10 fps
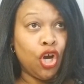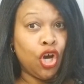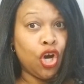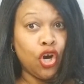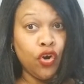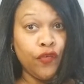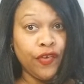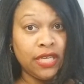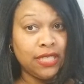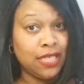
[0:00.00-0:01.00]

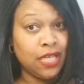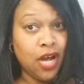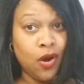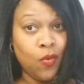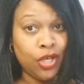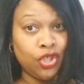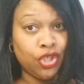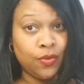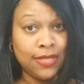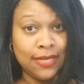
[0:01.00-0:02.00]
COVID doesn't always
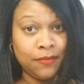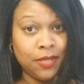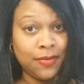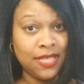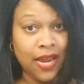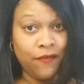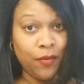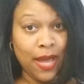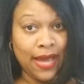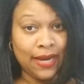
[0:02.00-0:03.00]
show symptoms in
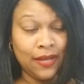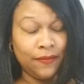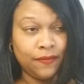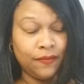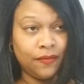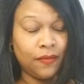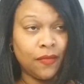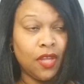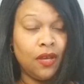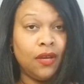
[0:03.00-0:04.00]
everybody.
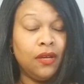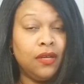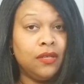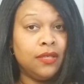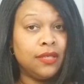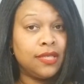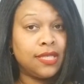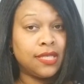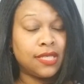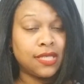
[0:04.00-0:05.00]

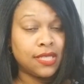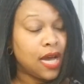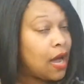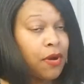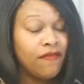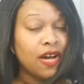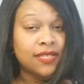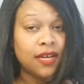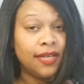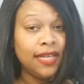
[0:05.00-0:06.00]
Some of
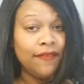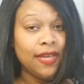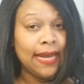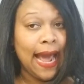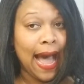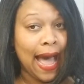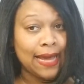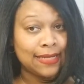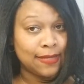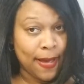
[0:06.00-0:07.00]
us are living in
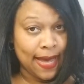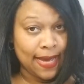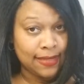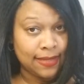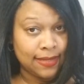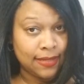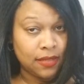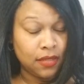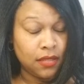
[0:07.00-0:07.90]
hot spots.